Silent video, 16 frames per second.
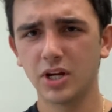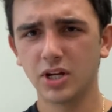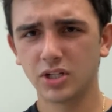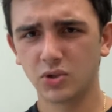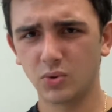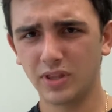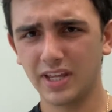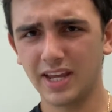
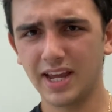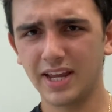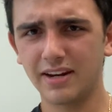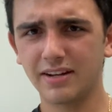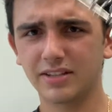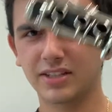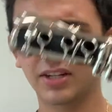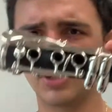So in the end,
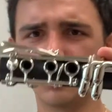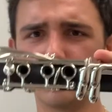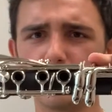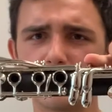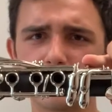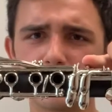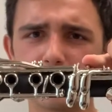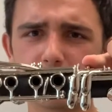it's going to
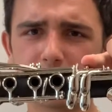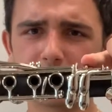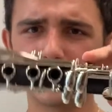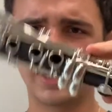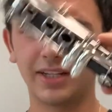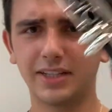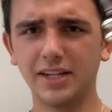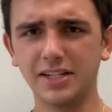look something
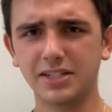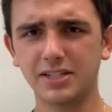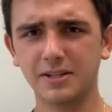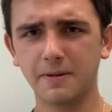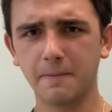like this.